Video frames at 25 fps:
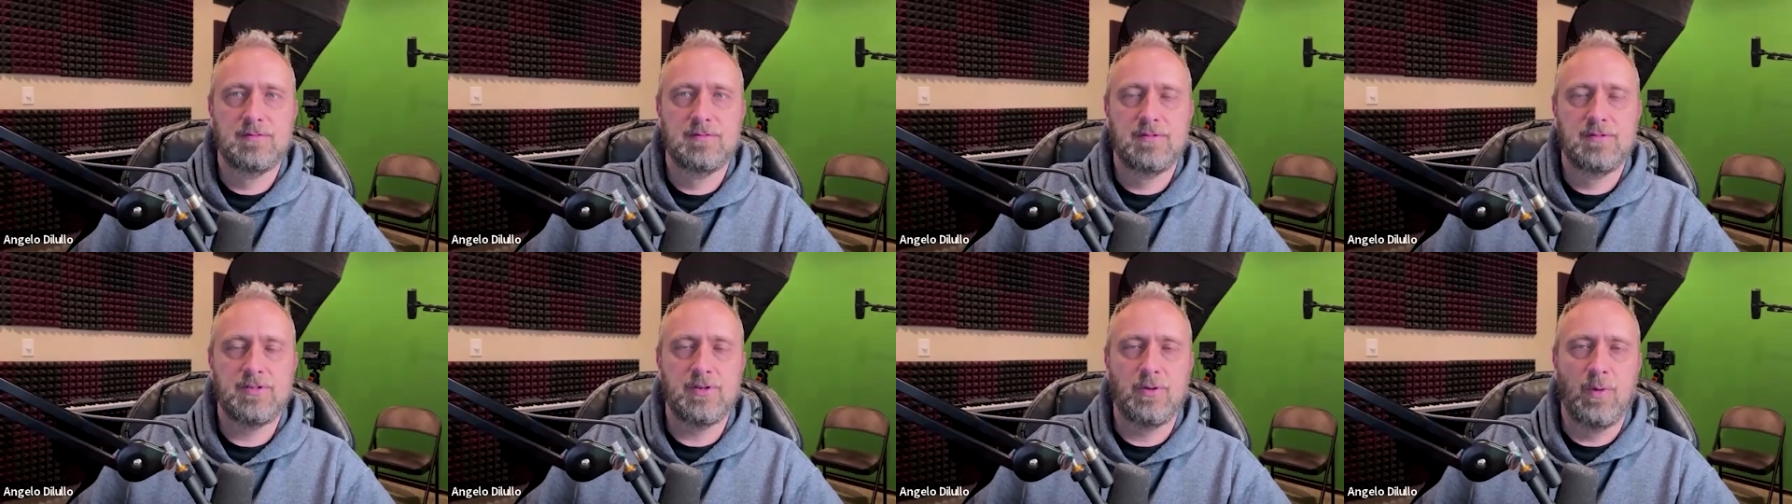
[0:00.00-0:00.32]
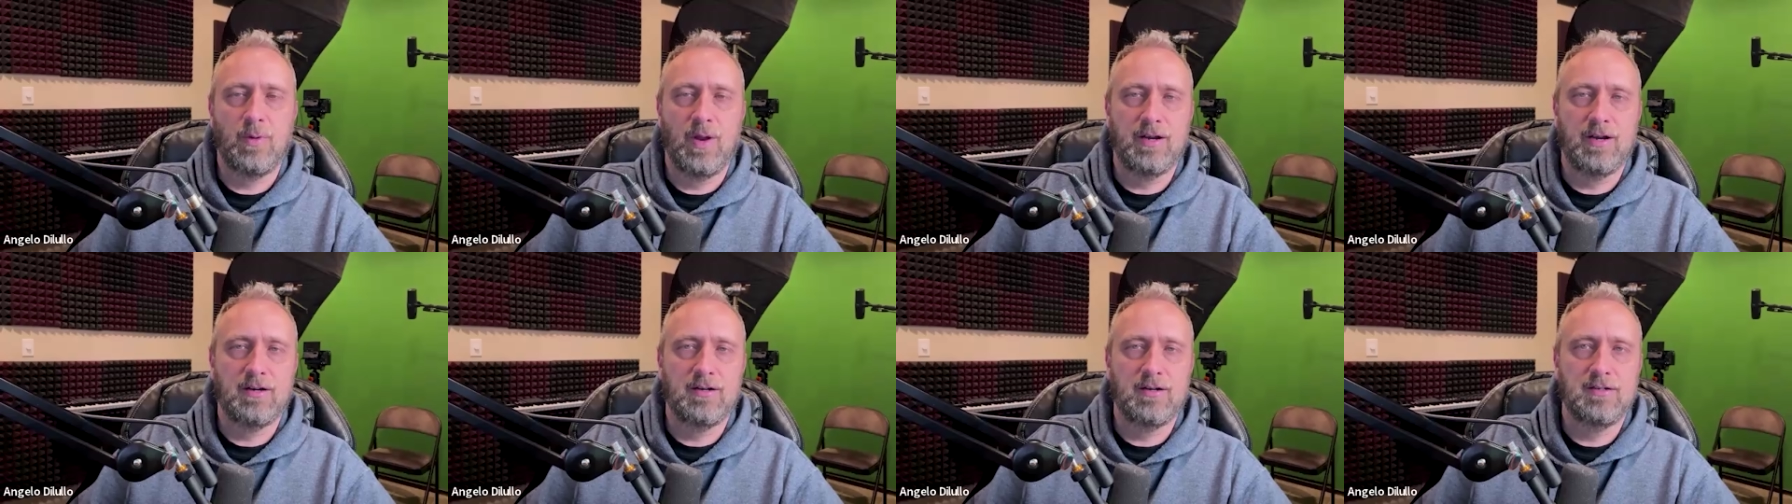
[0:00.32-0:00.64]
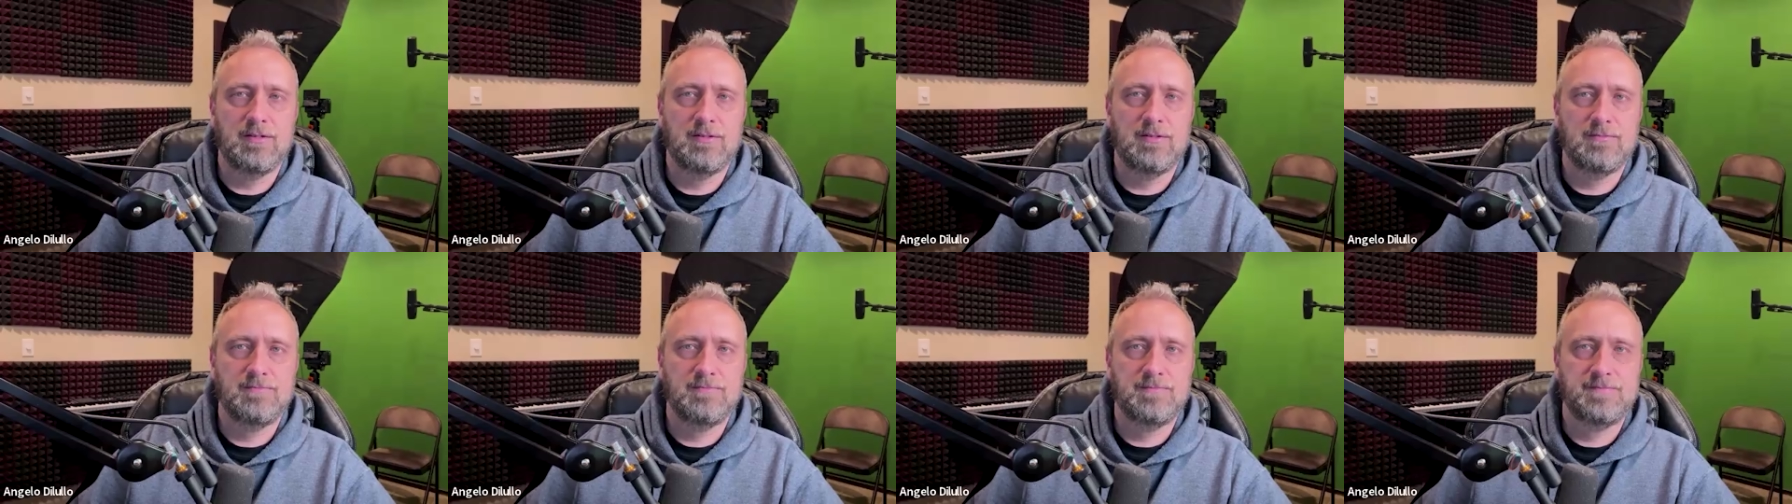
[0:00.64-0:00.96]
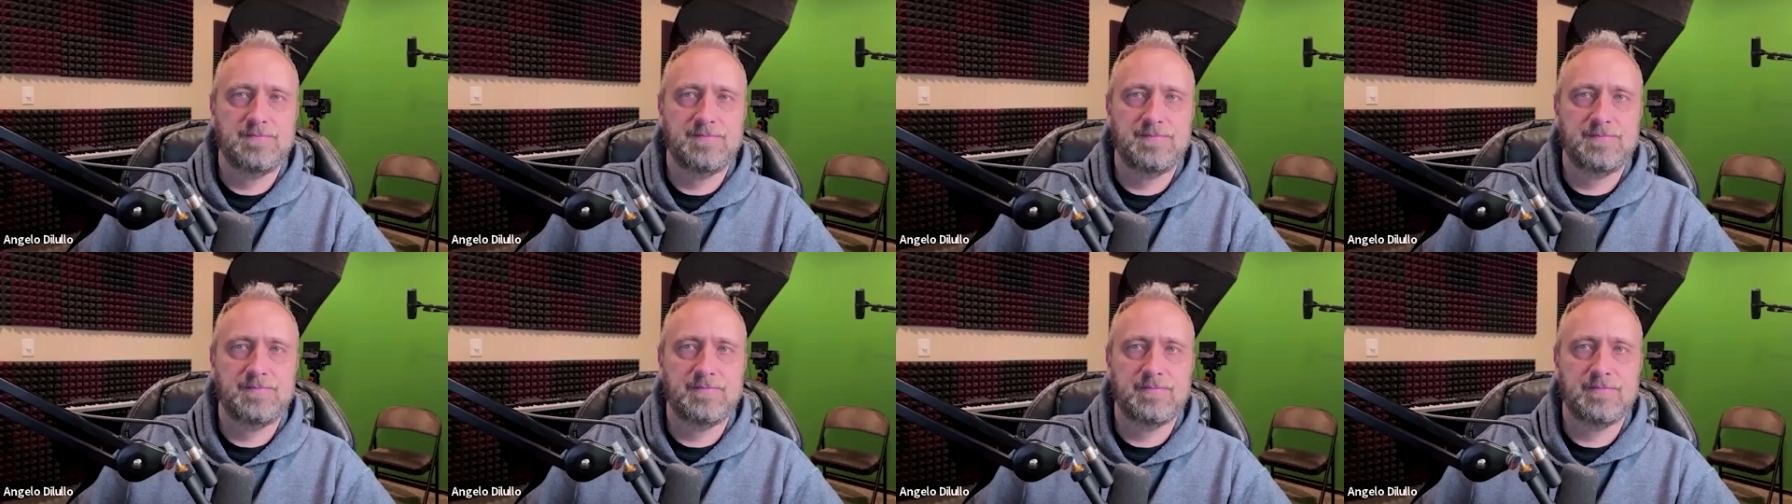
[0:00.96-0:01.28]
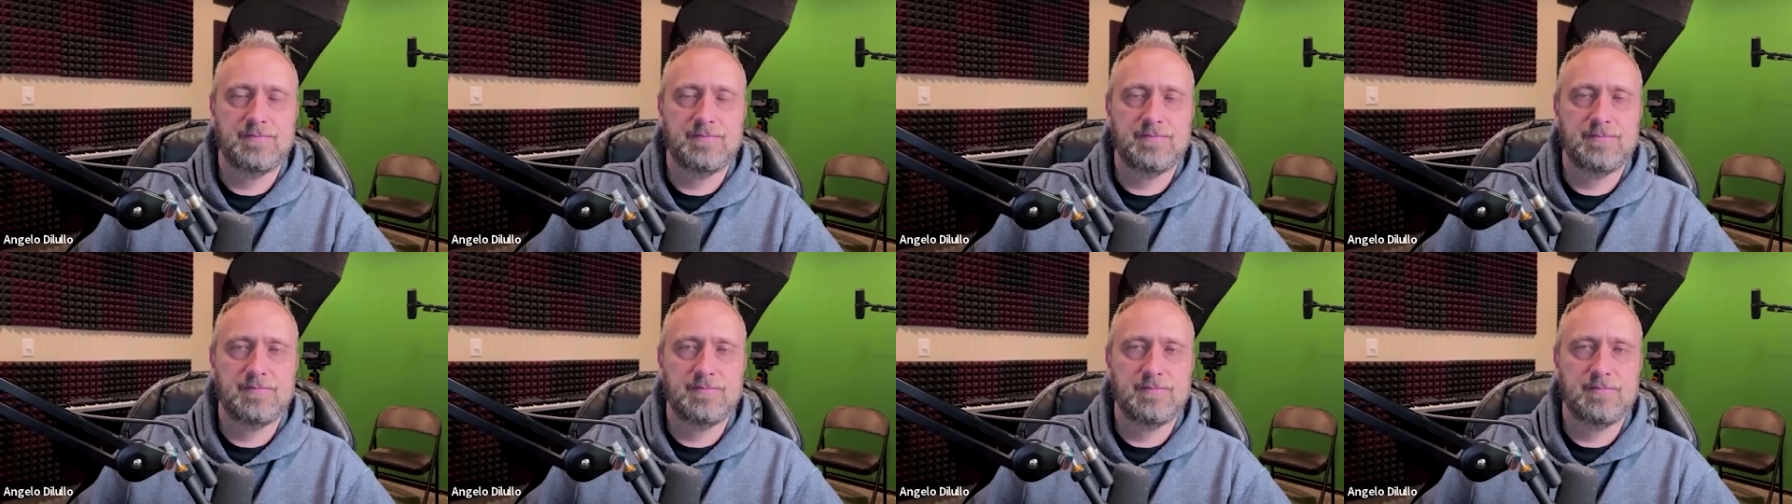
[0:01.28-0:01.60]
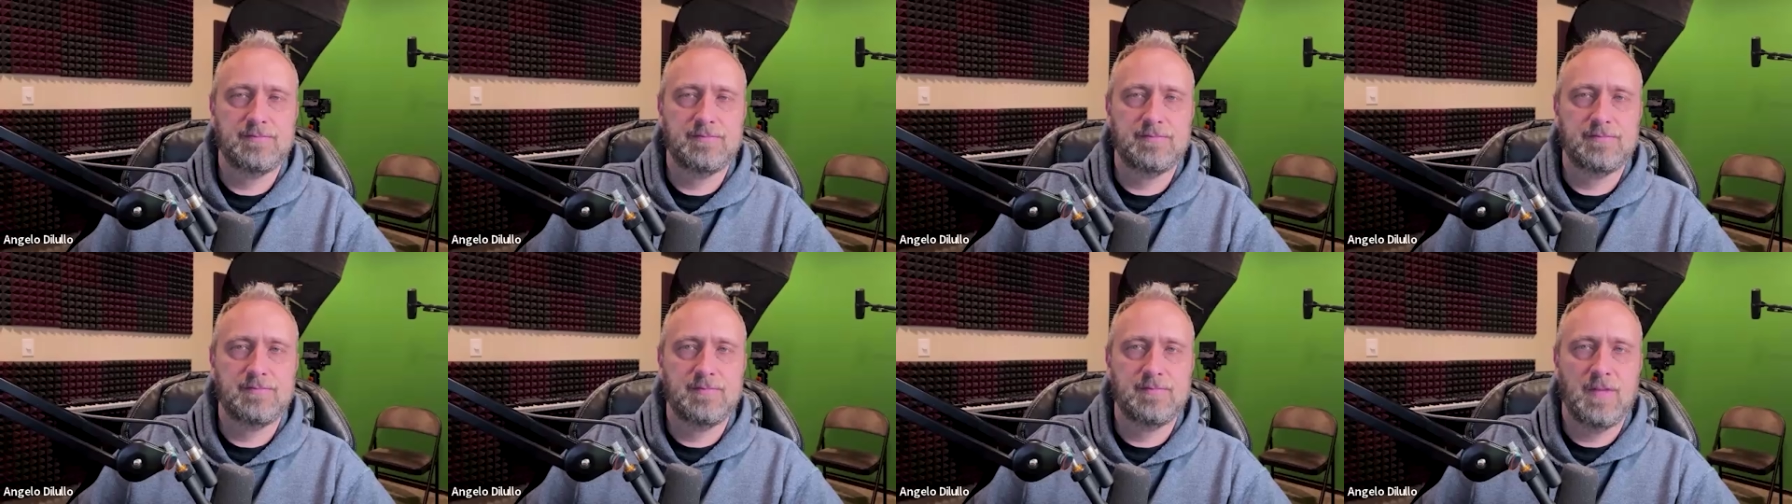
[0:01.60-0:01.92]
surrender,
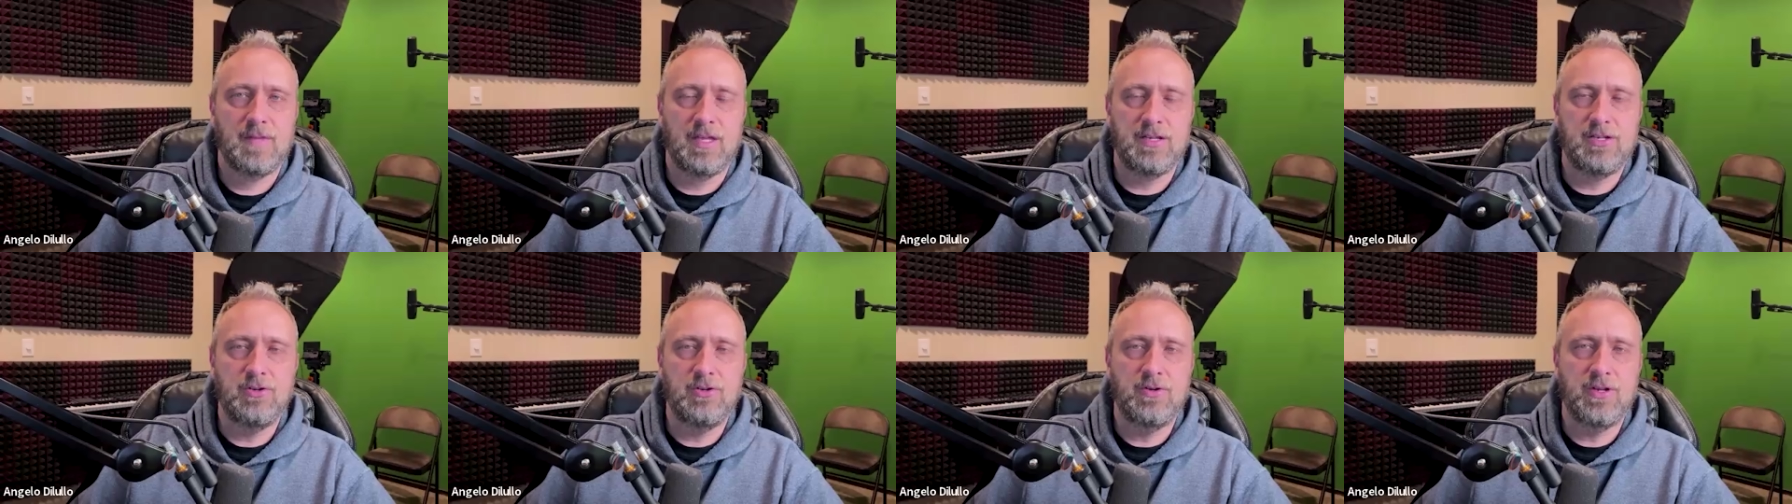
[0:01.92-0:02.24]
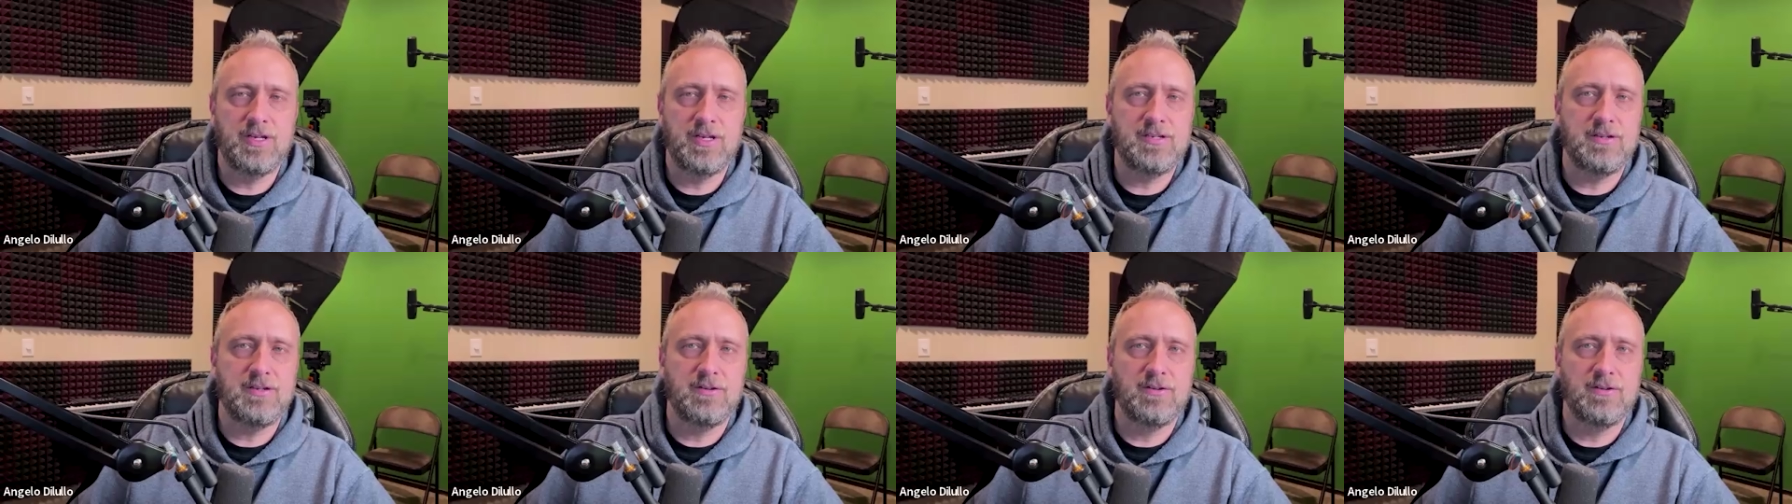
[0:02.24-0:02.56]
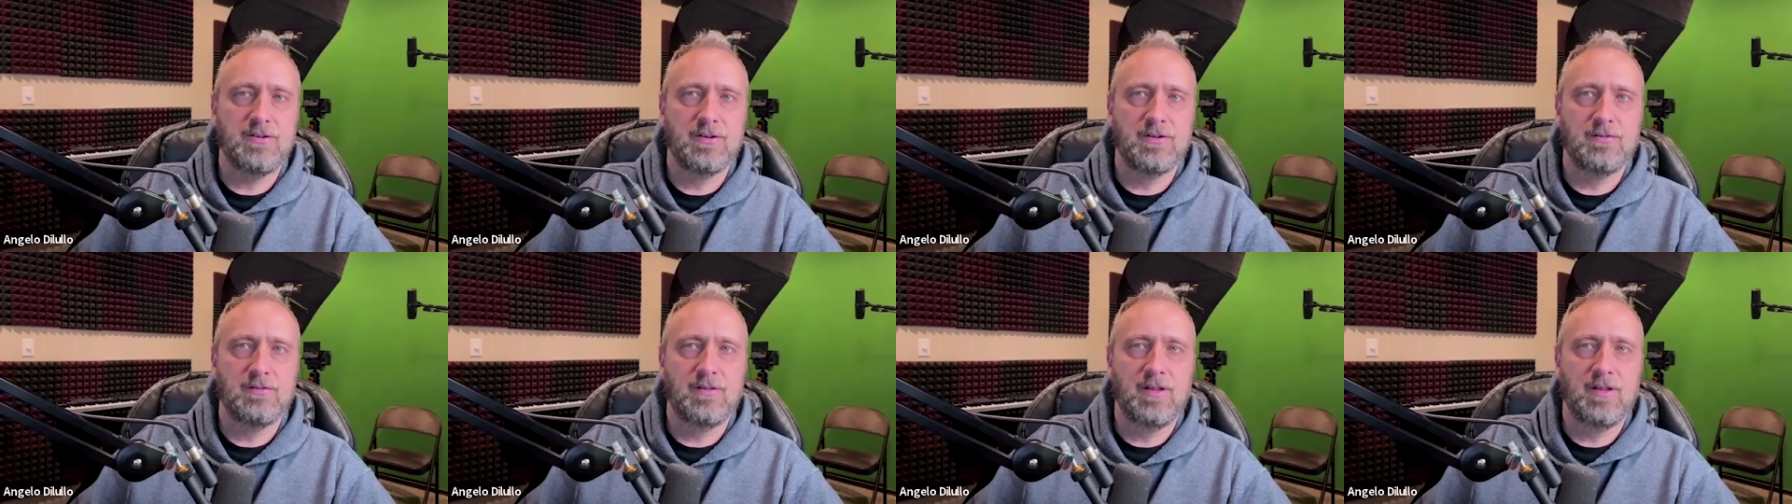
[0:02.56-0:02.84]
attuning to your